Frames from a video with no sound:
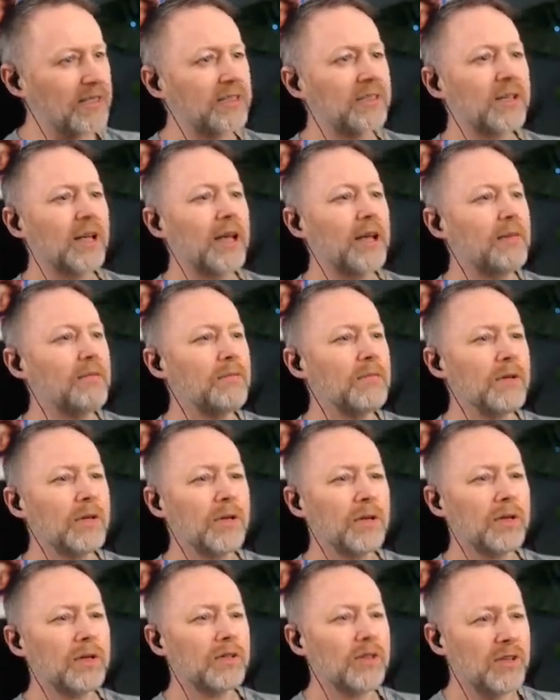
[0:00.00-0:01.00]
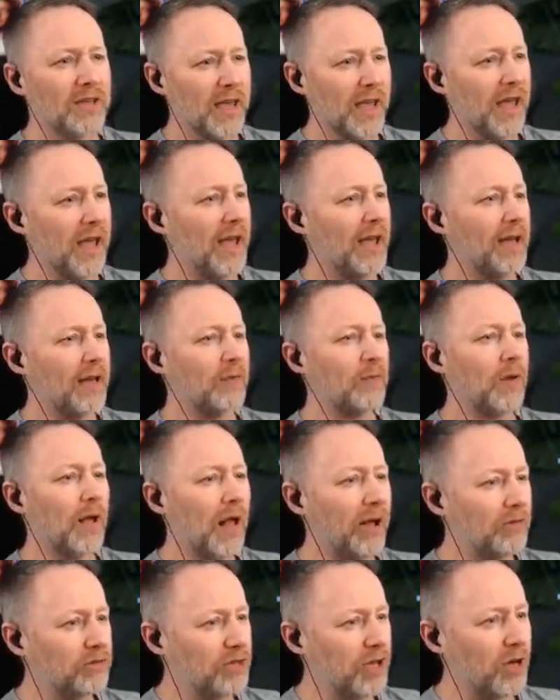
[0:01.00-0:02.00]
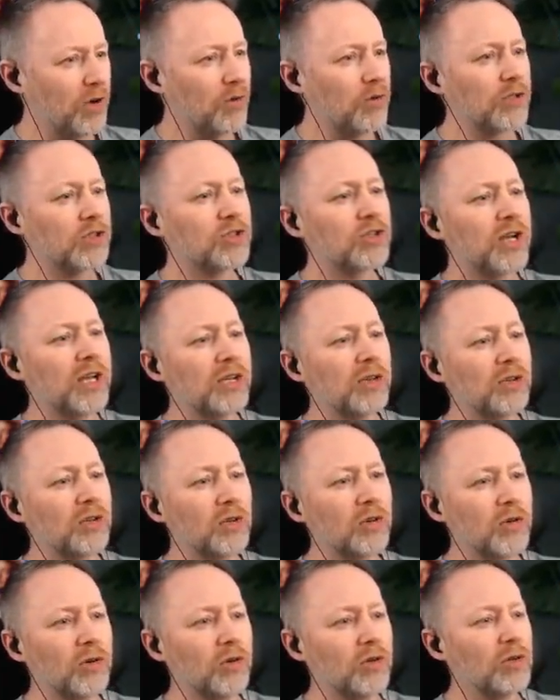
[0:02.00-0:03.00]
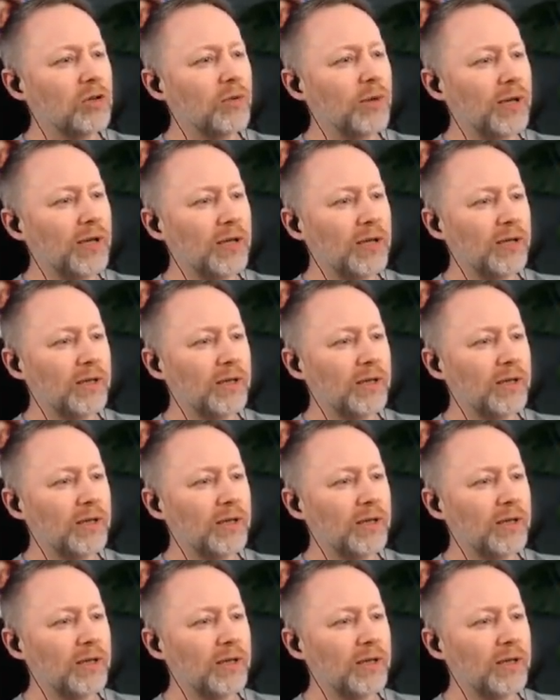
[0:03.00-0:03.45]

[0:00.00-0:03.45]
time to get at it. Well, I'll tell yous right now, out the way.